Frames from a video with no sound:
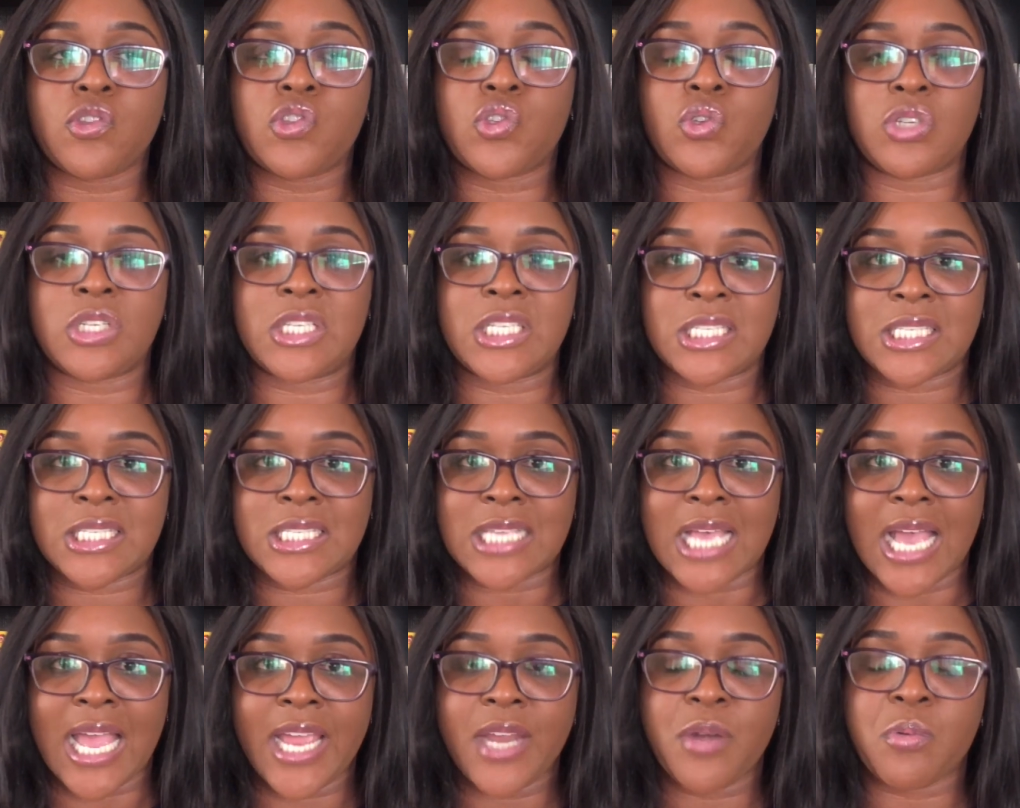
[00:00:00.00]
to
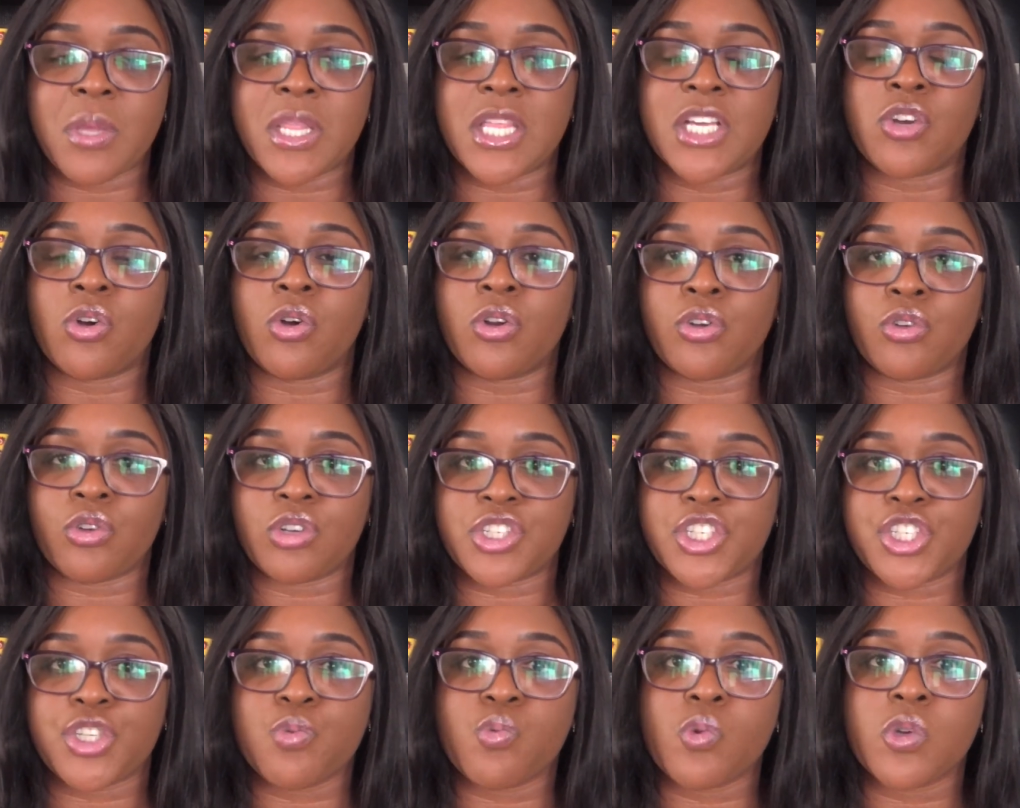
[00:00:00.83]
decide whether or not
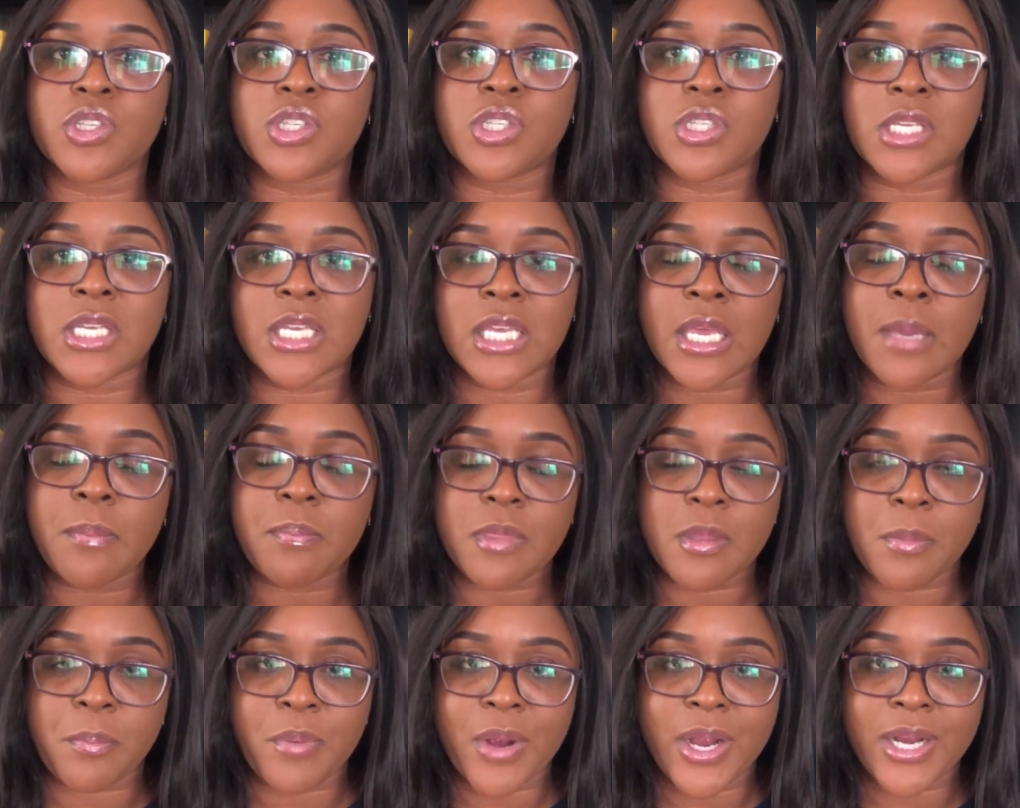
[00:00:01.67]
she wants to keep
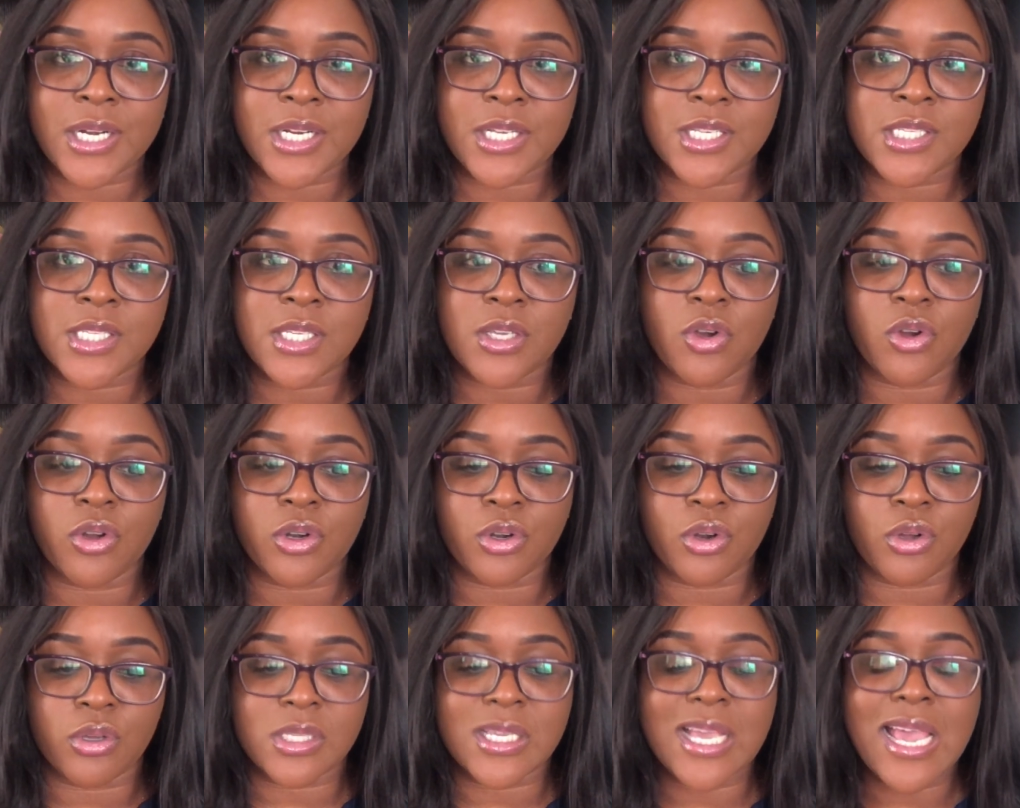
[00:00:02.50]
the pregnancy or
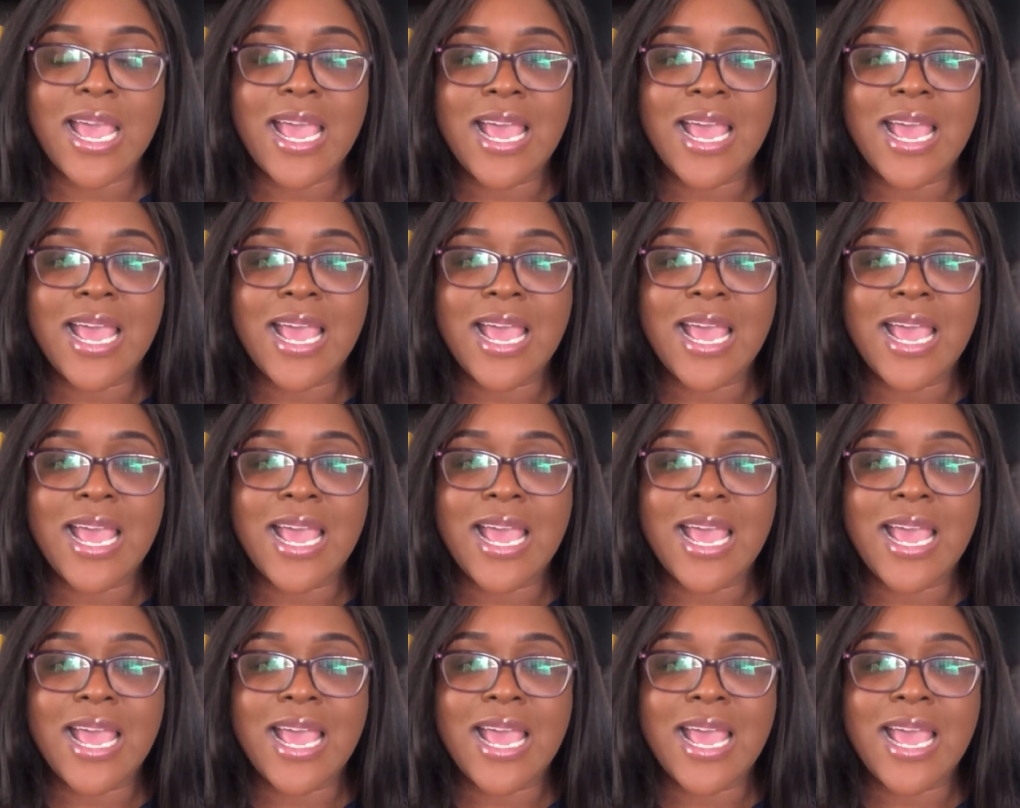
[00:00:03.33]
not.